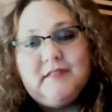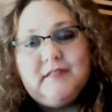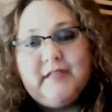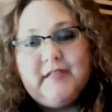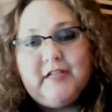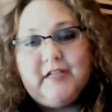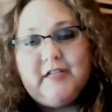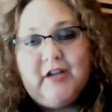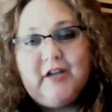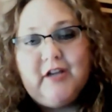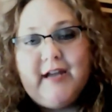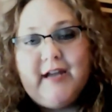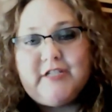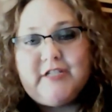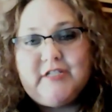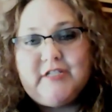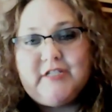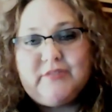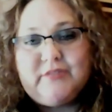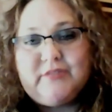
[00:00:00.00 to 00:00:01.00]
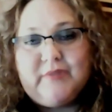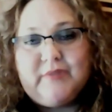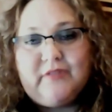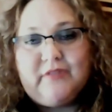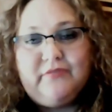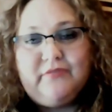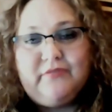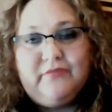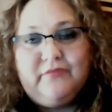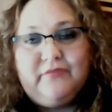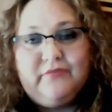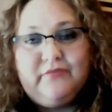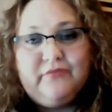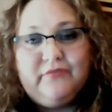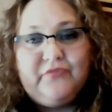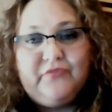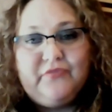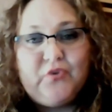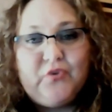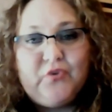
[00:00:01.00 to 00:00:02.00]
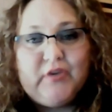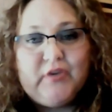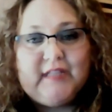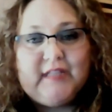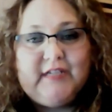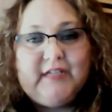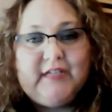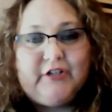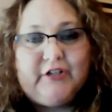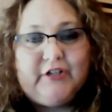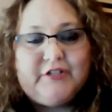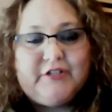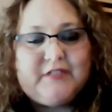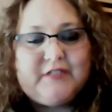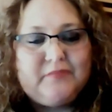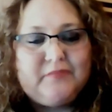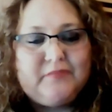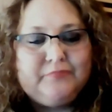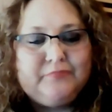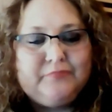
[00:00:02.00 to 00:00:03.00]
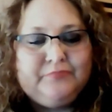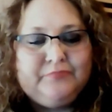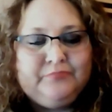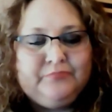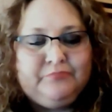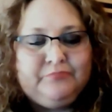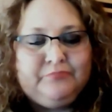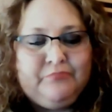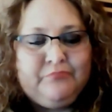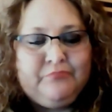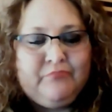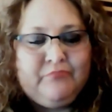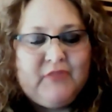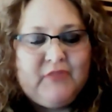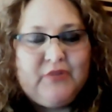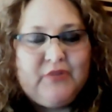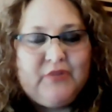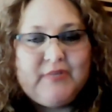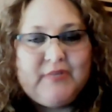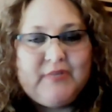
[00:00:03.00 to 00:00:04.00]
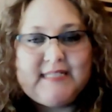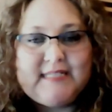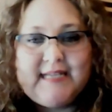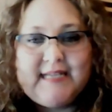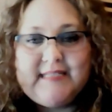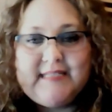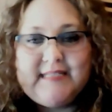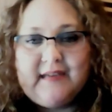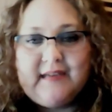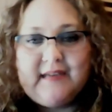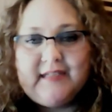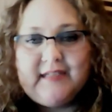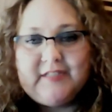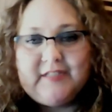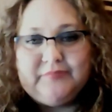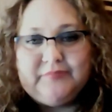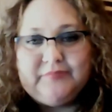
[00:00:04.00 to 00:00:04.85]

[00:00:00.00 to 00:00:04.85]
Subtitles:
interactions with the foreign leaders, what does that tell you?